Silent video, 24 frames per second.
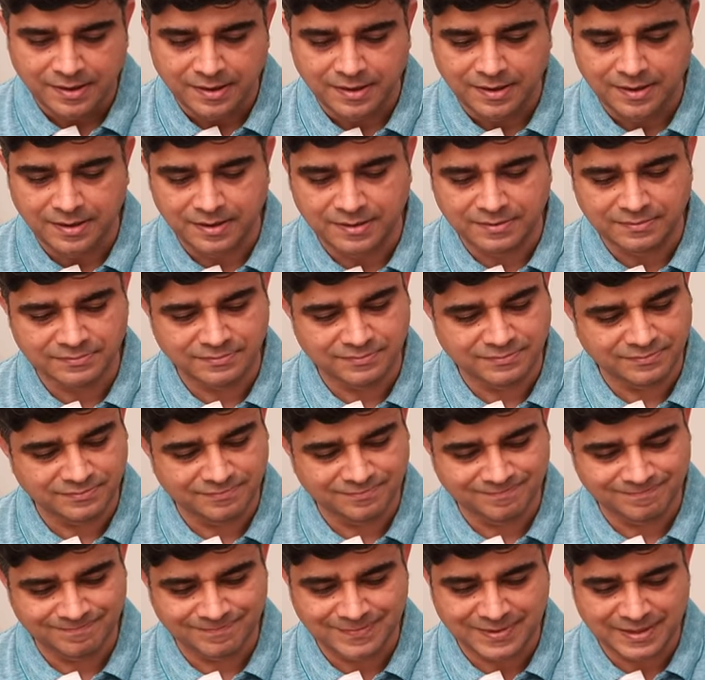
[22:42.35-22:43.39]
Um,
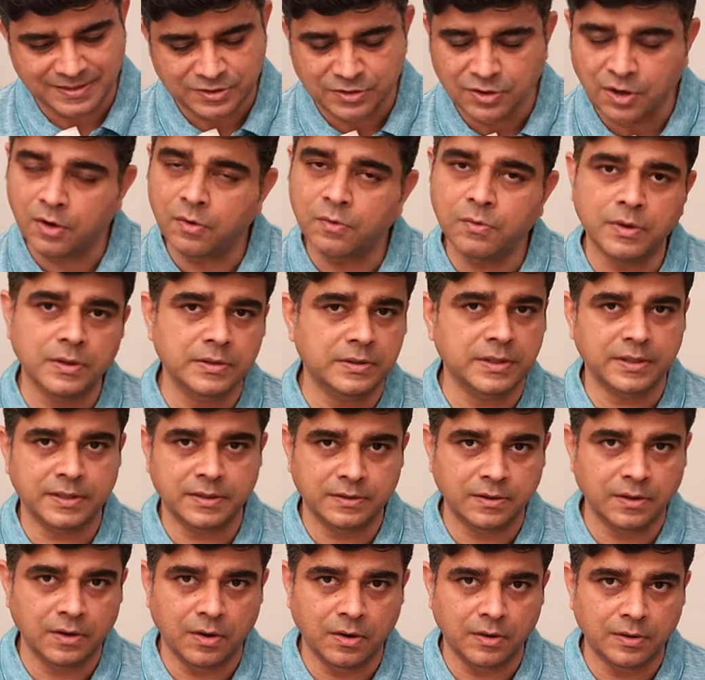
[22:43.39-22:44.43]
it's not worth it in
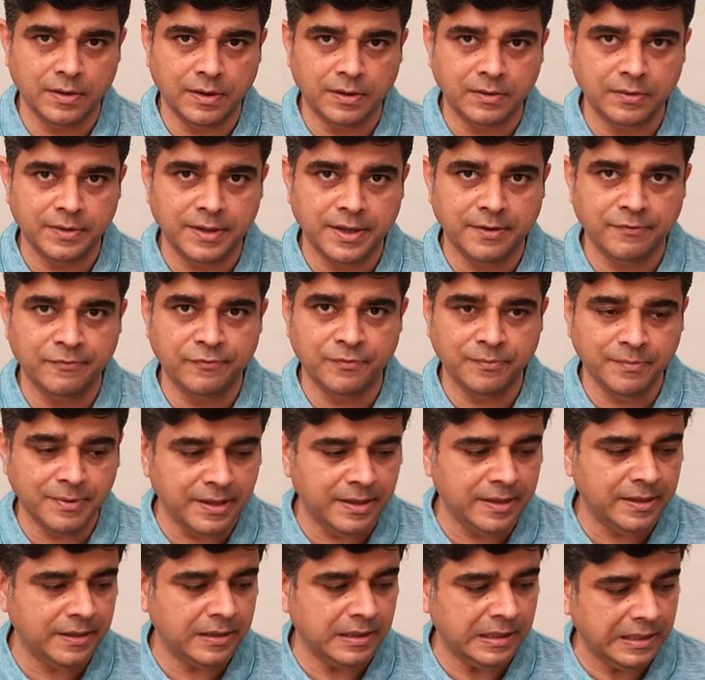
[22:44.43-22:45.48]
the long run. Okay, for
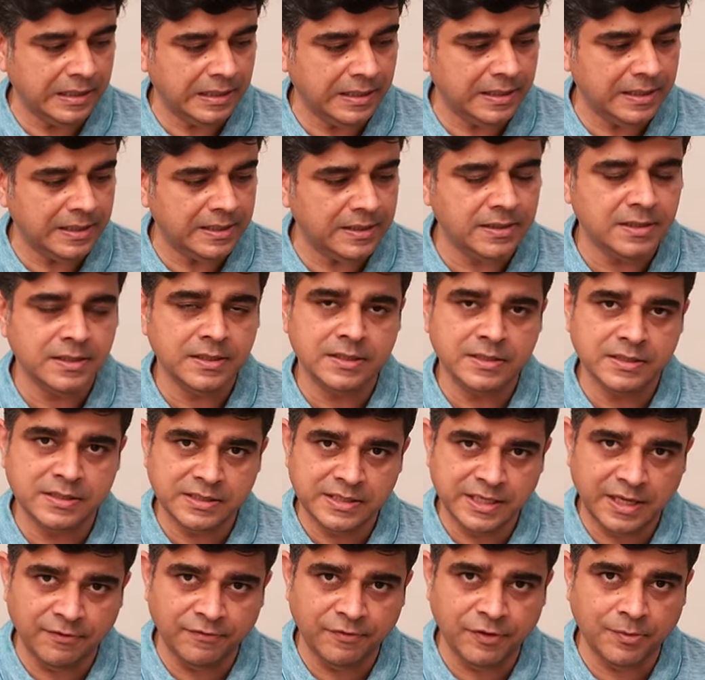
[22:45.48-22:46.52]
me, clearly,
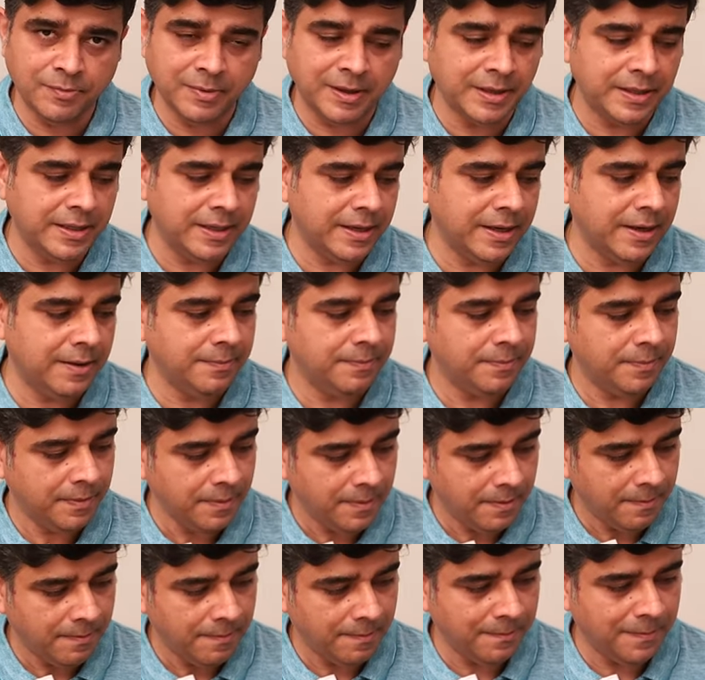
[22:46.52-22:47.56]
save your money up,
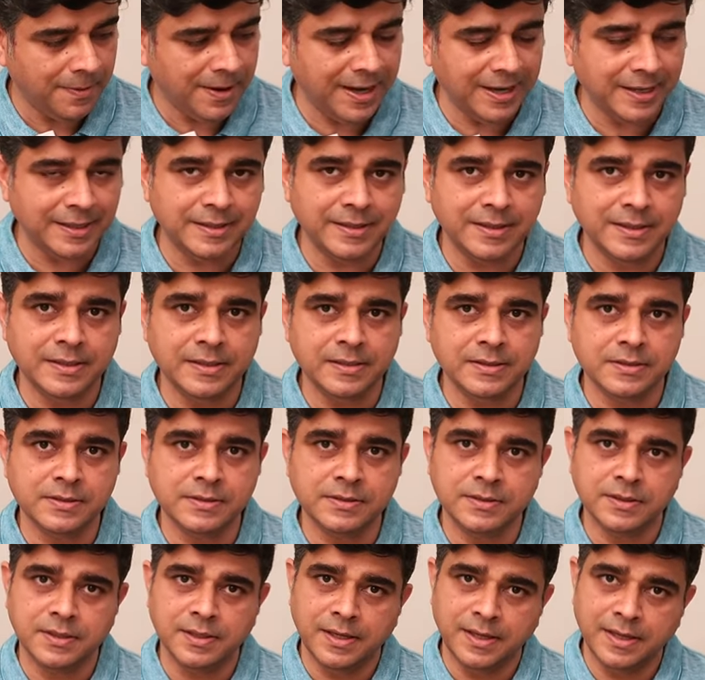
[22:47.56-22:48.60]
buy
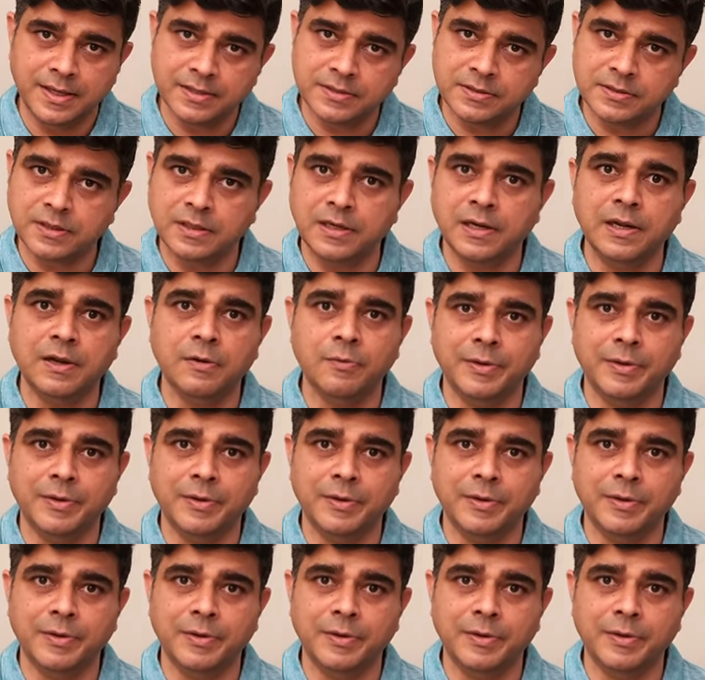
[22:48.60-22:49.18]
this, it's the clear